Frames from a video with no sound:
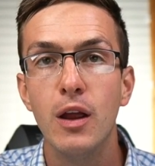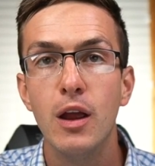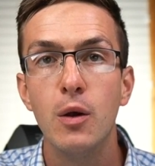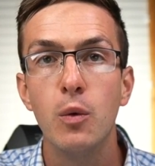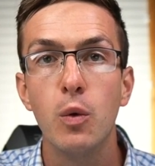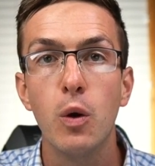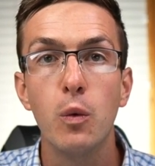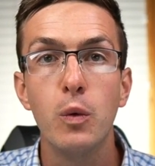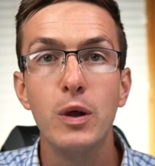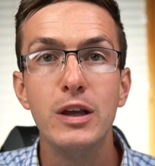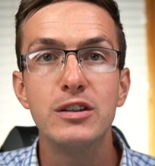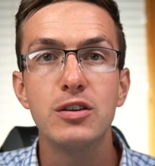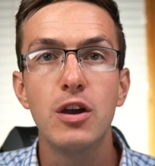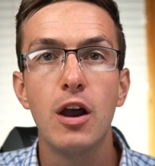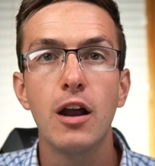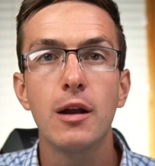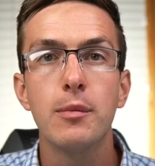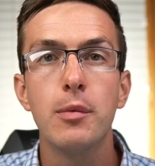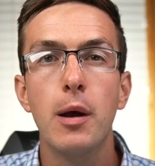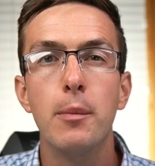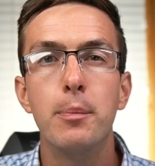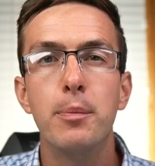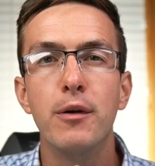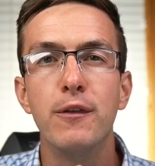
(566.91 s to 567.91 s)
where we talk
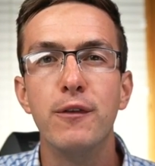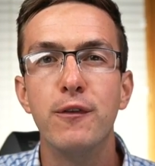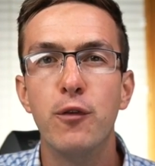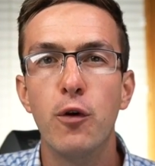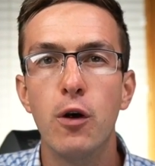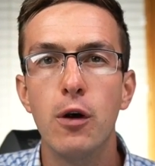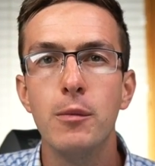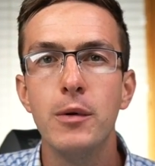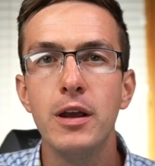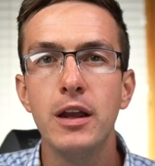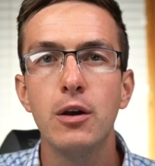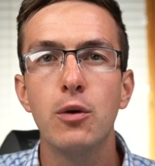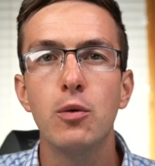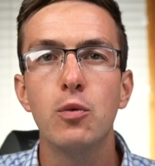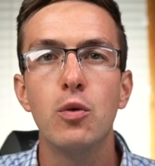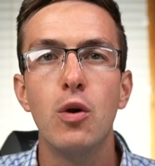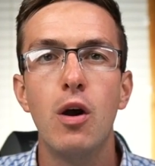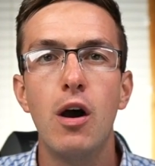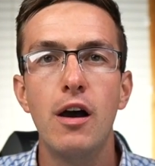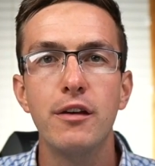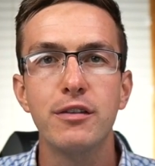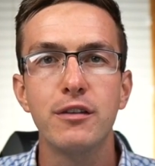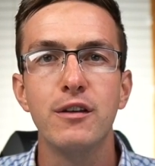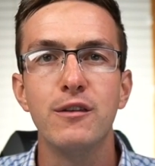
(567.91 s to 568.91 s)
about performing
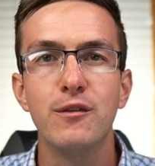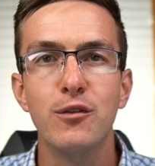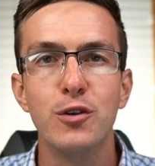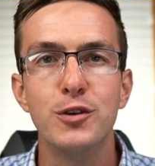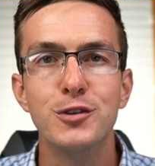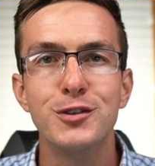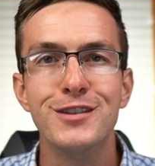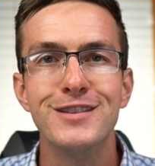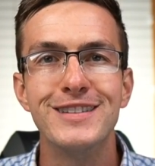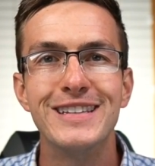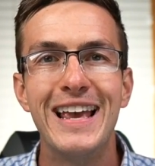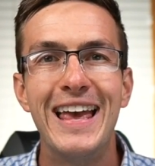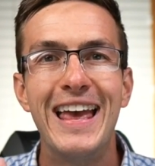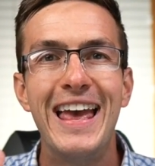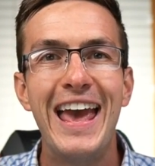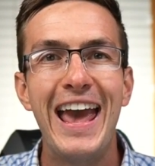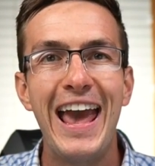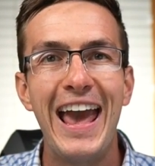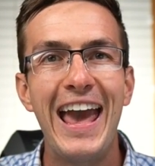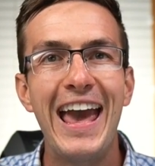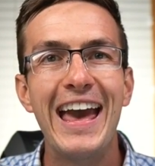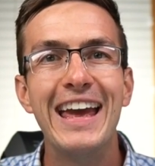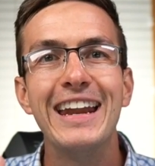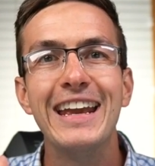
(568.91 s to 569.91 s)
Roth conversions
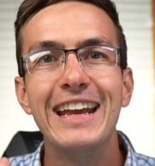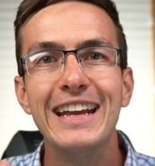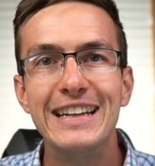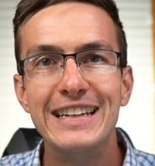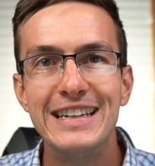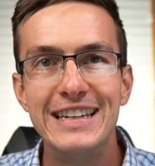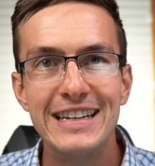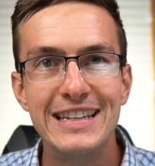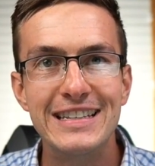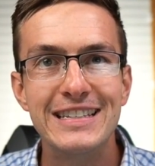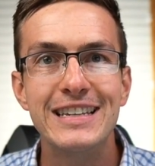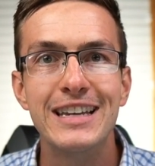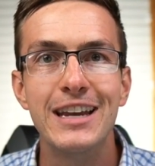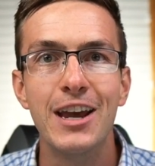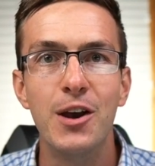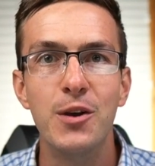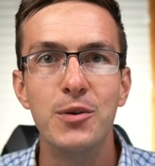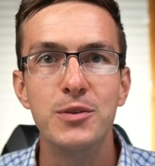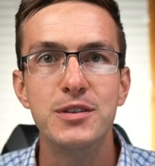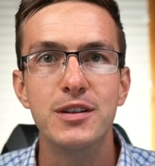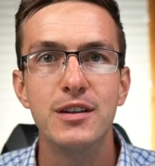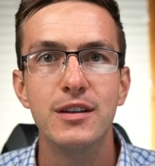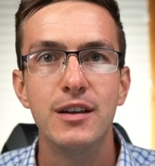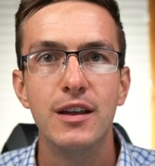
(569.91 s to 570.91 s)
at a
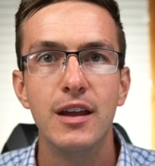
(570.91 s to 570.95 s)
discount.